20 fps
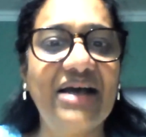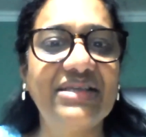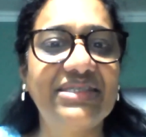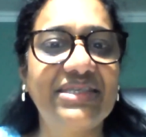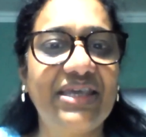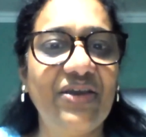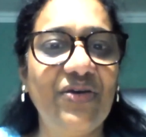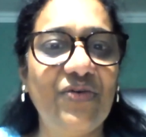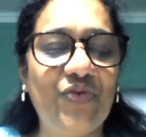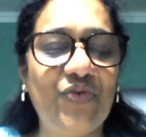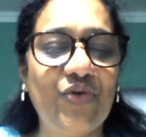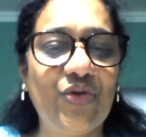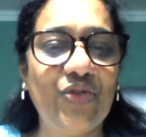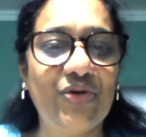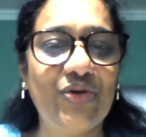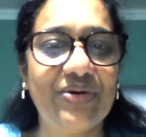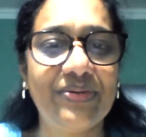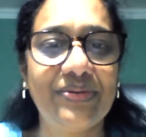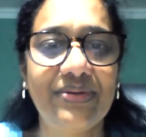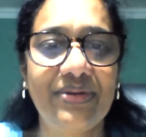asking for
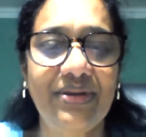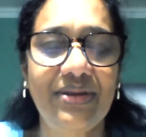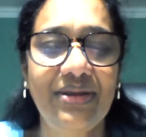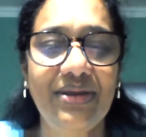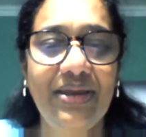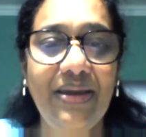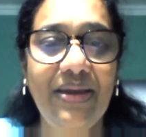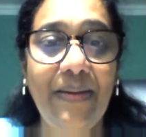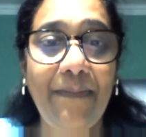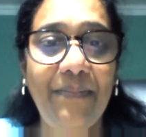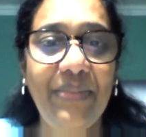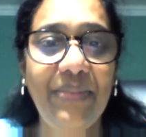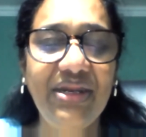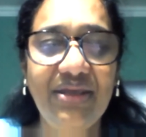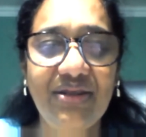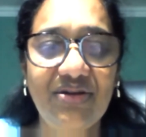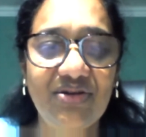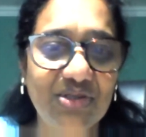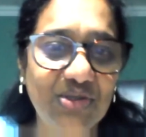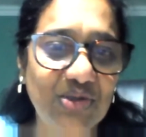the
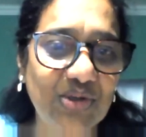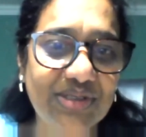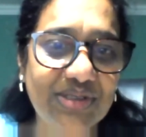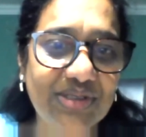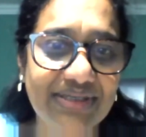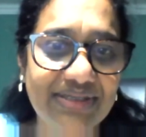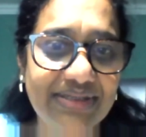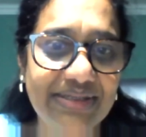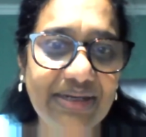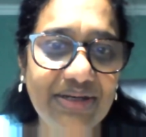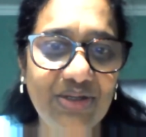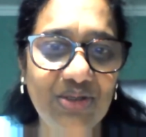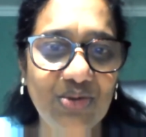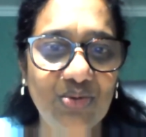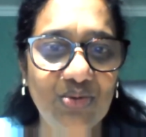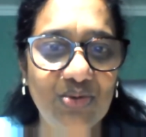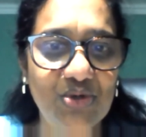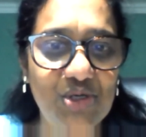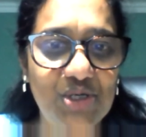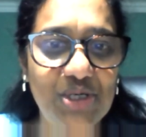many resources that
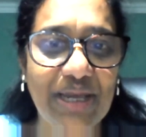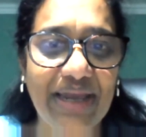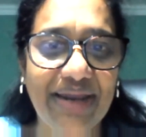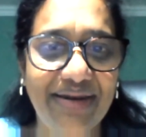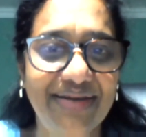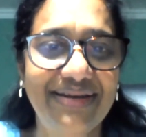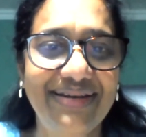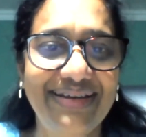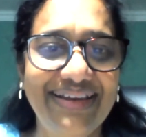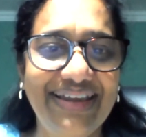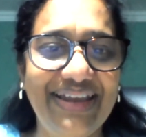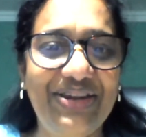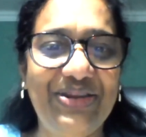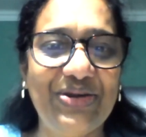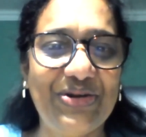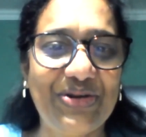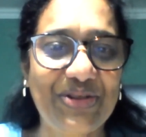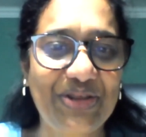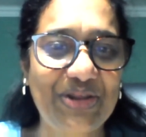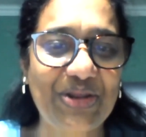you shared
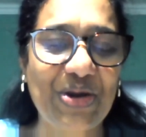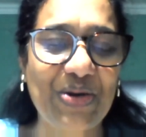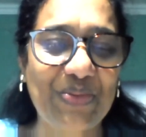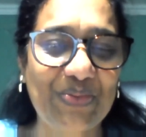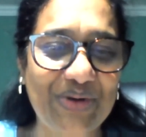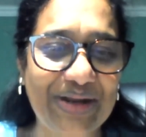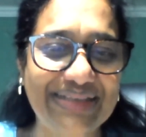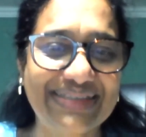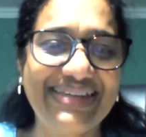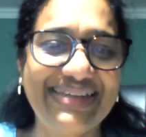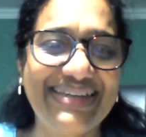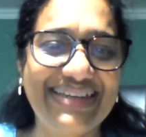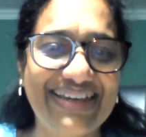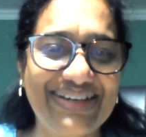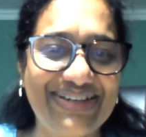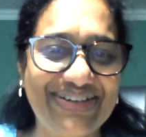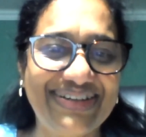in your presentation.